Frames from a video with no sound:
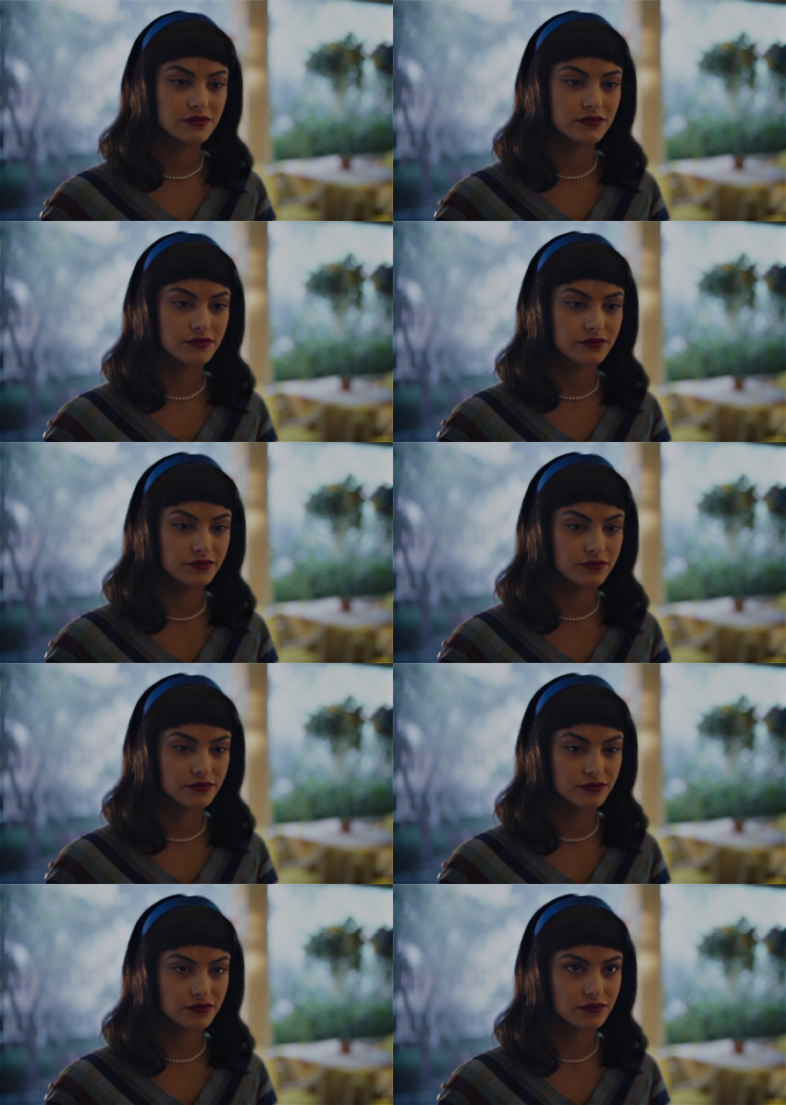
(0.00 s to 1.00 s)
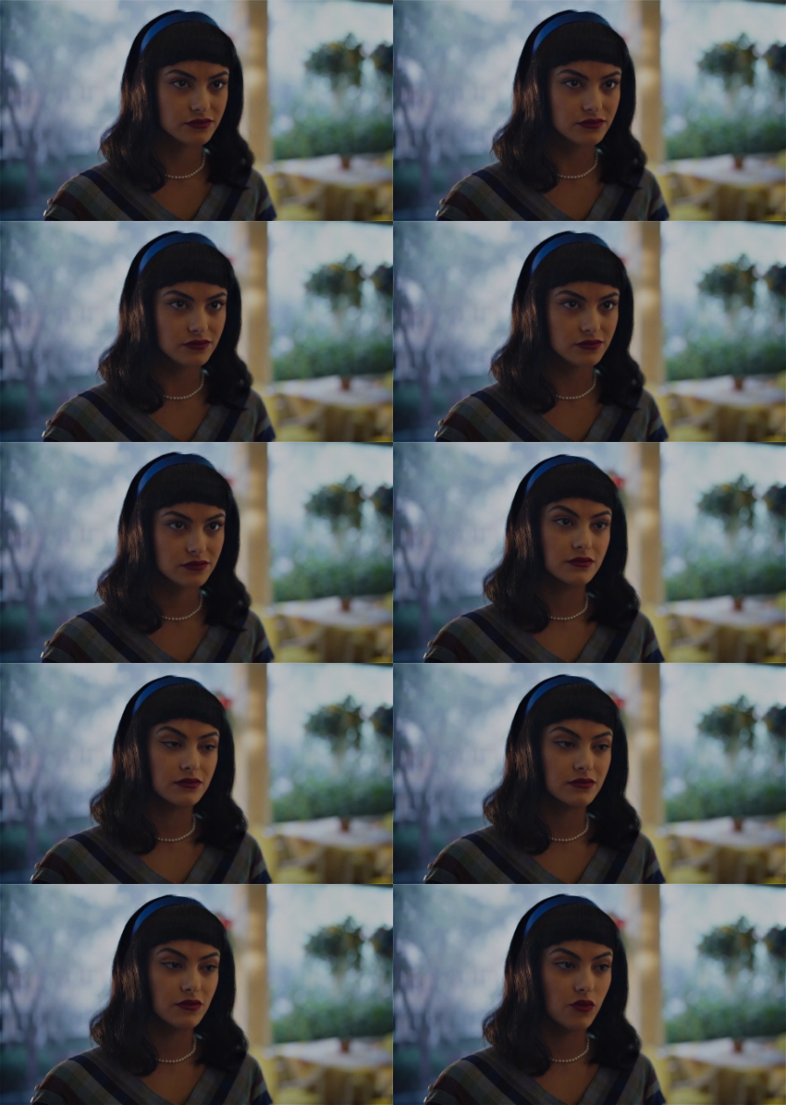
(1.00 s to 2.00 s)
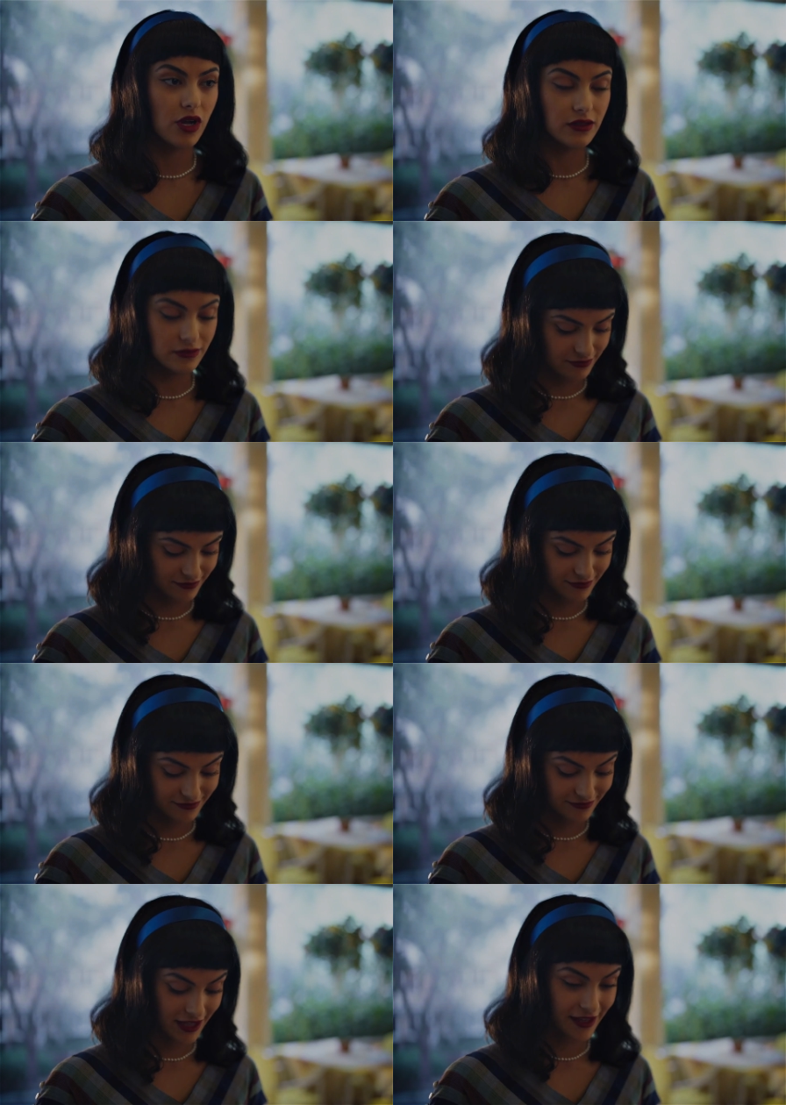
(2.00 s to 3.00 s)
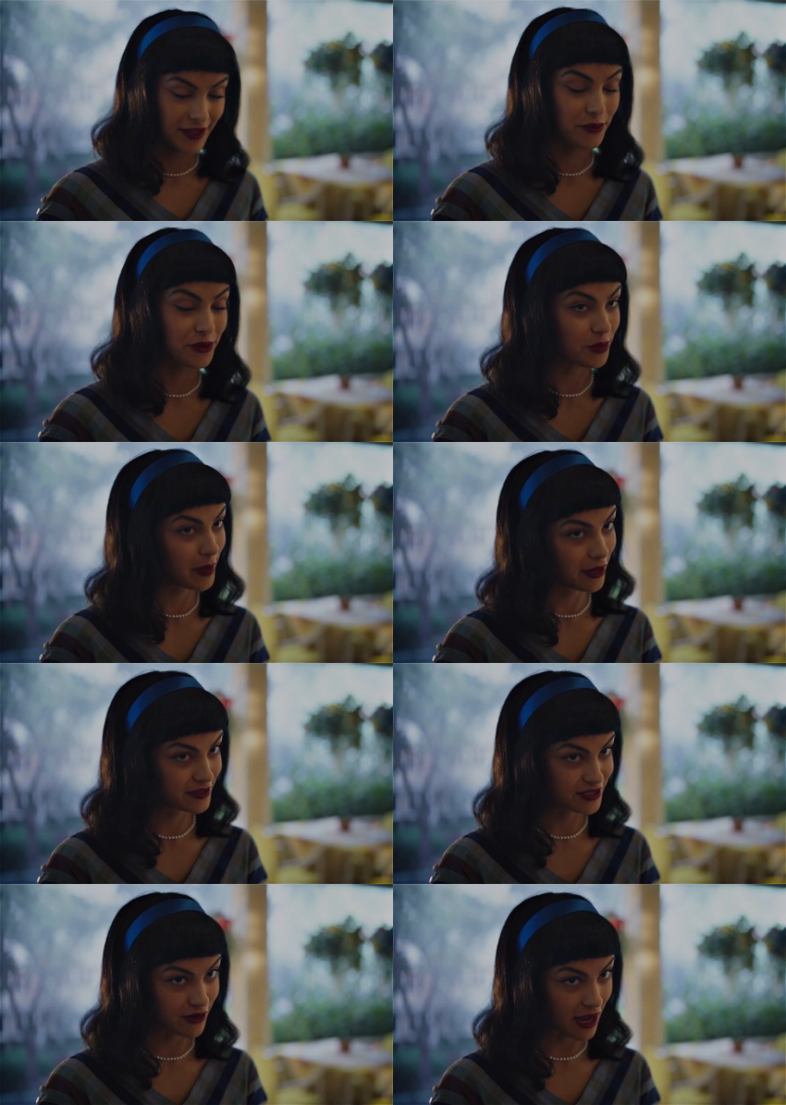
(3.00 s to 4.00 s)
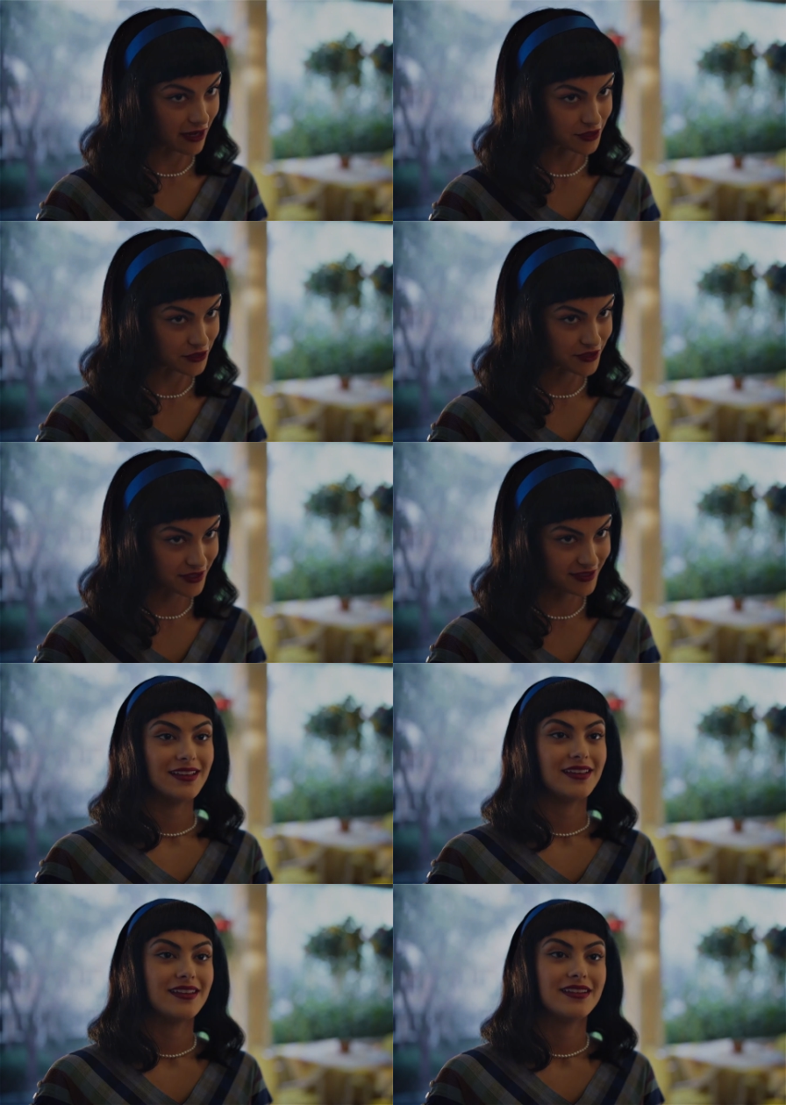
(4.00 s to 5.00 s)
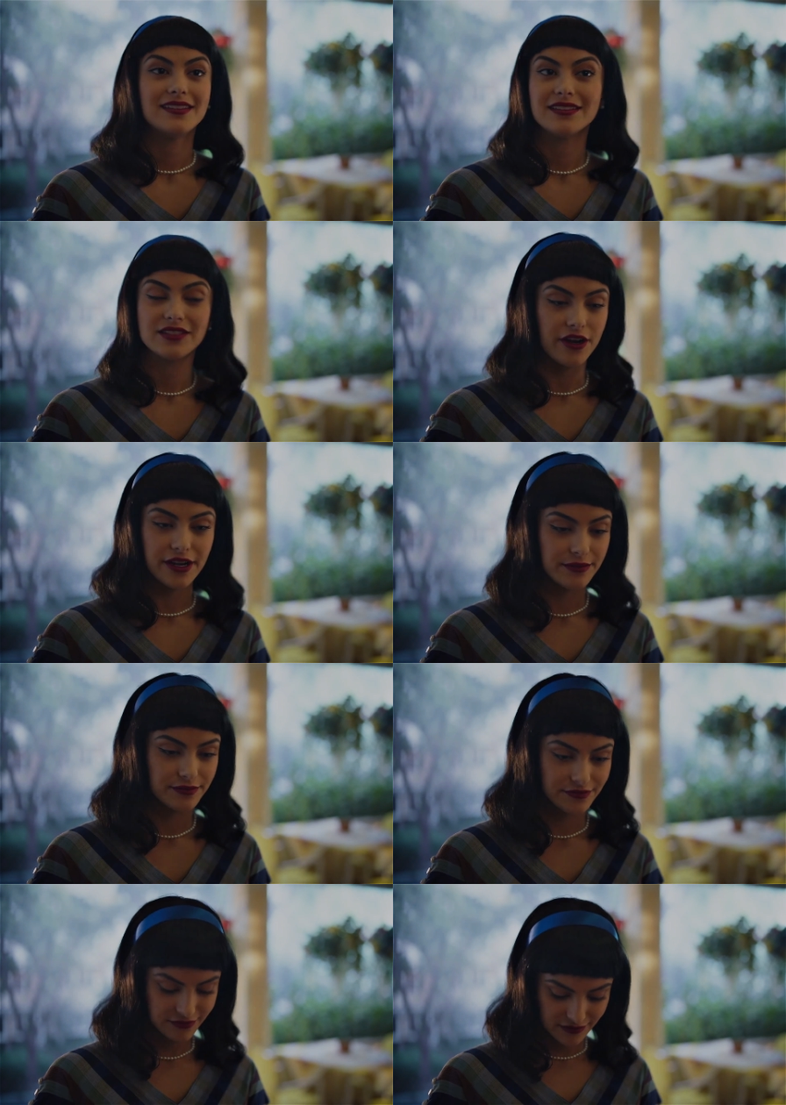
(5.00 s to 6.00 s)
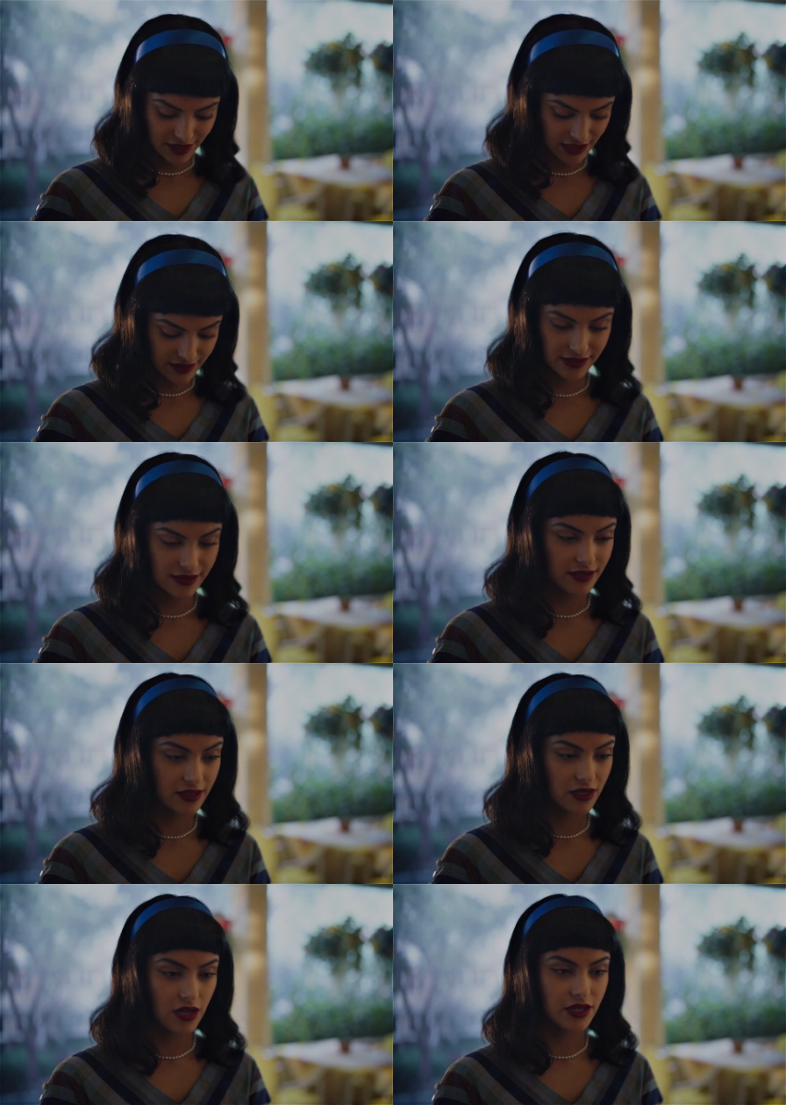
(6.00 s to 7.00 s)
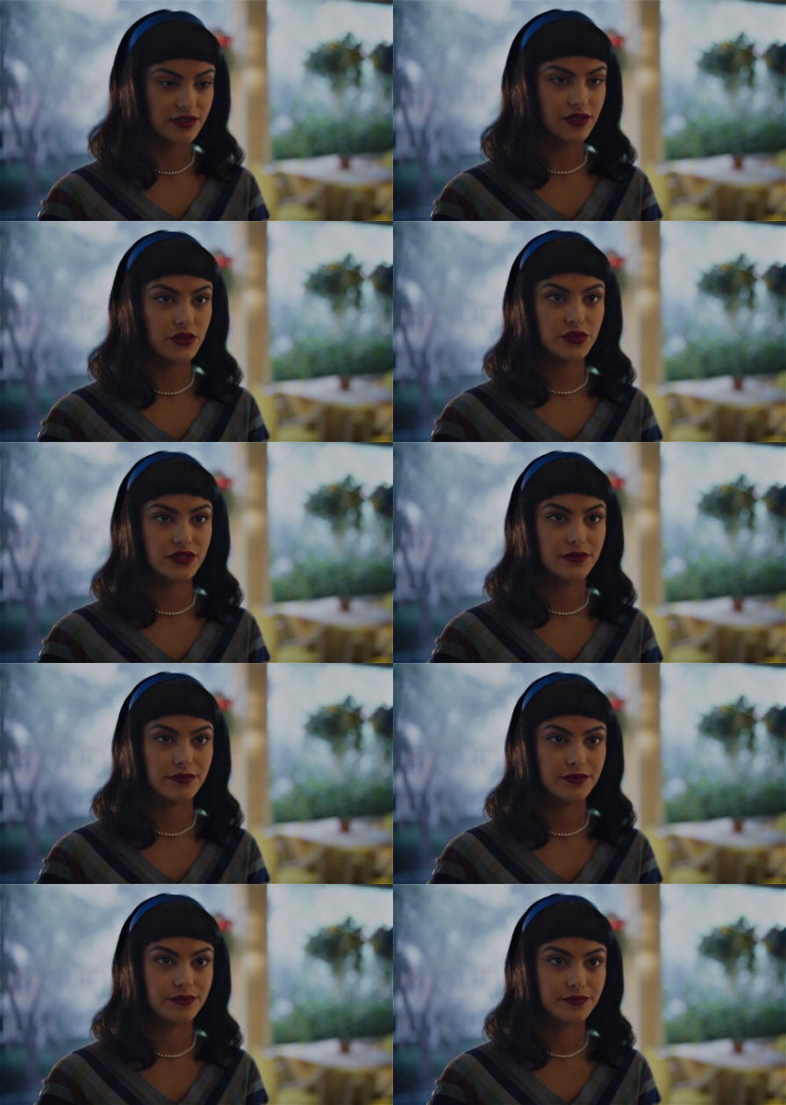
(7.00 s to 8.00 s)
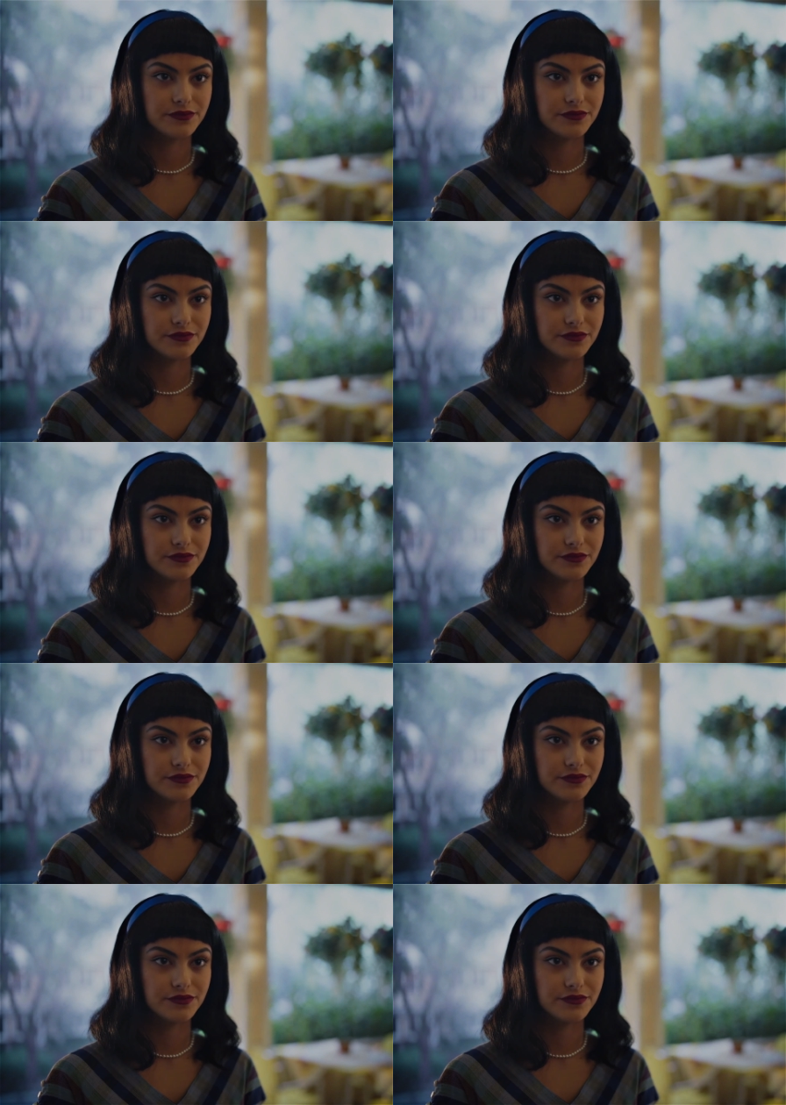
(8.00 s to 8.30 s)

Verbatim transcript: I mean, what? Well, when your parents are actors. Sorry, that's not an excuse. Listen.